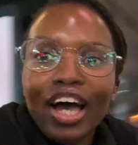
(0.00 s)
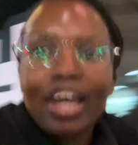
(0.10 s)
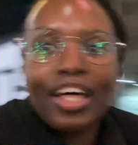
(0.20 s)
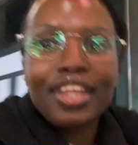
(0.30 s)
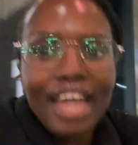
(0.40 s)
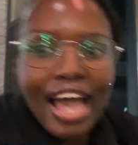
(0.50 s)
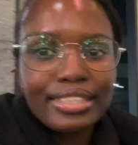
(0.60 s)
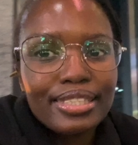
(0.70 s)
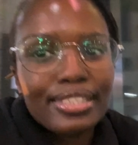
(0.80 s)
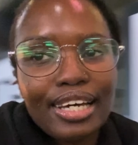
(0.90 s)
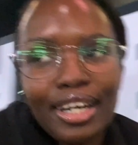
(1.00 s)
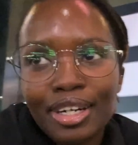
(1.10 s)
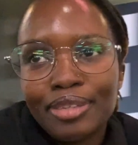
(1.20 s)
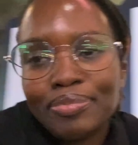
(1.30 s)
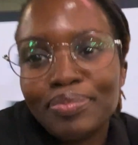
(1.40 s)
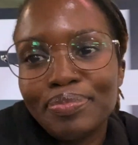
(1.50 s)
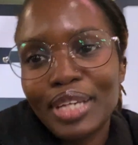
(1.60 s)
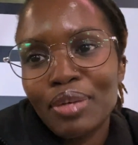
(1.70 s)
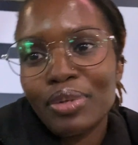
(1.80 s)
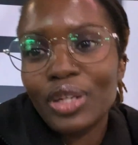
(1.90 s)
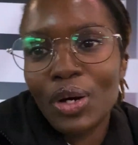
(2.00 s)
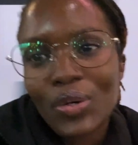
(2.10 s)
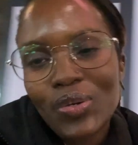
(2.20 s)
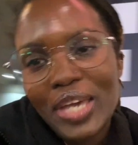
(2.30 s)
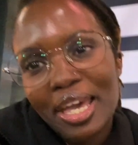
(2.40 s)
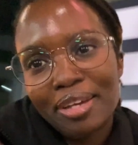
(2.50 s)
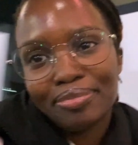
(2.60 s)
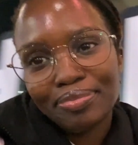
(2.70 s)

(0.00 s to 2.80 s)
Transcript: that it will go okay.